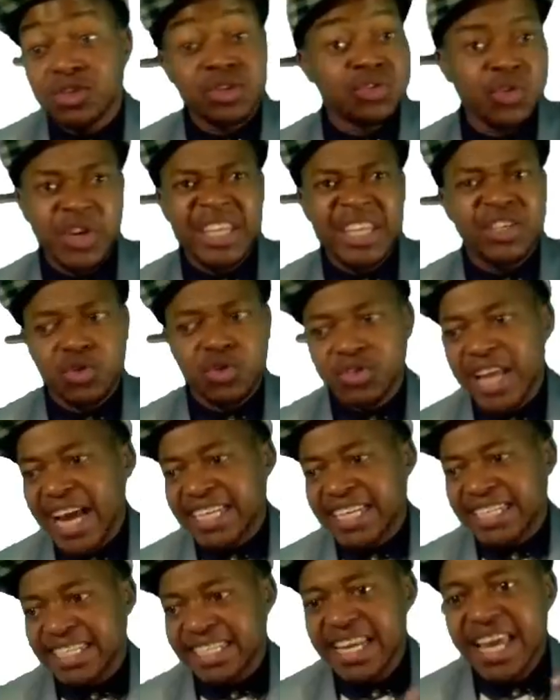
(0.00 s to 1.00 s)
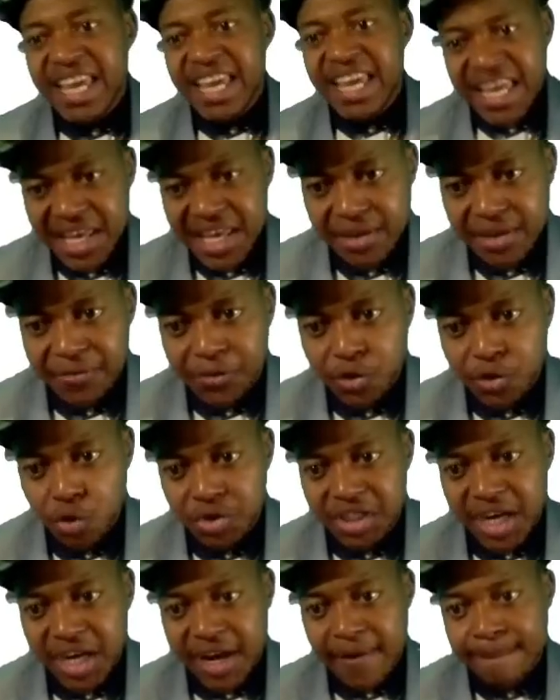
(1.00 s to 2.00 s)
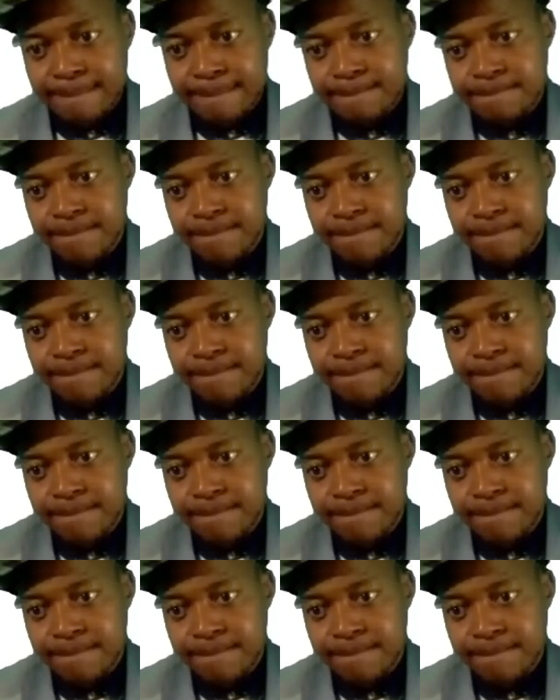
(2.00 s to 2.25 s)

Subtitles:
reintroduction in the future.